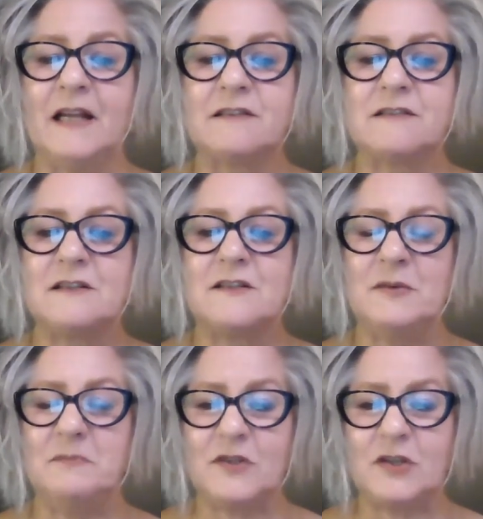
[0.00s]
it's
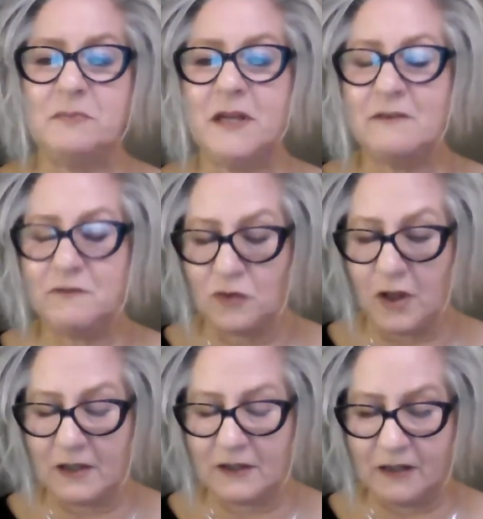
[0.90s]
to me
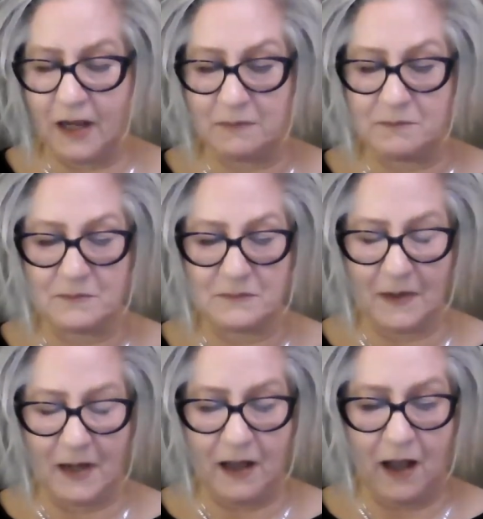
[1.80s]

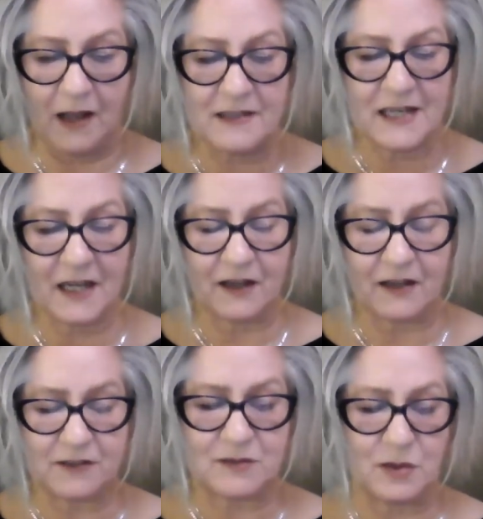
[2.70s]
I take
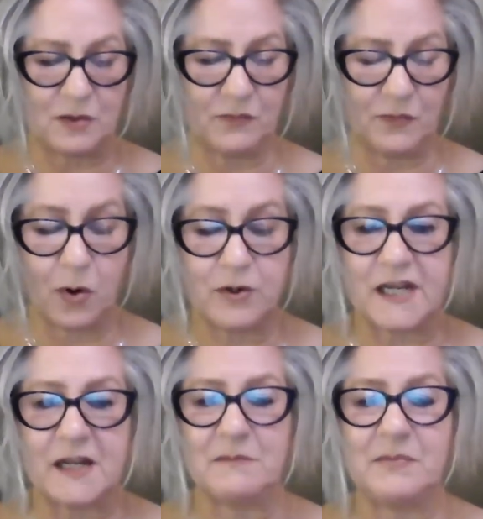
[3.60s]
a sort of
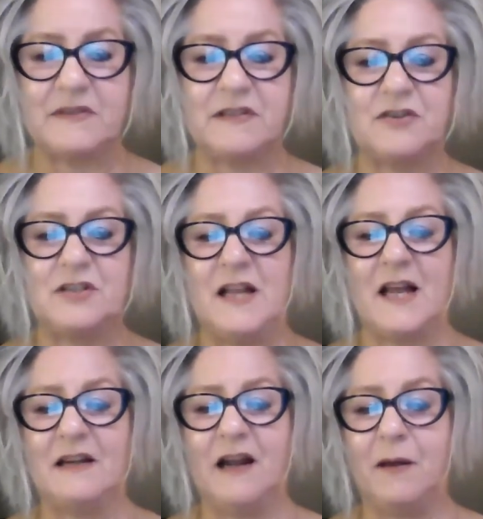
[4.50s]
Rortian position
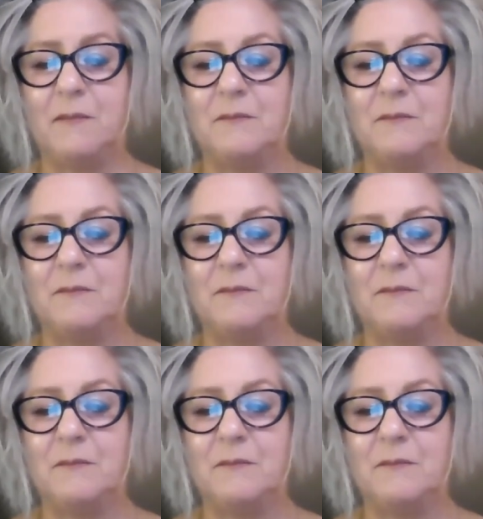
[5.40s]
that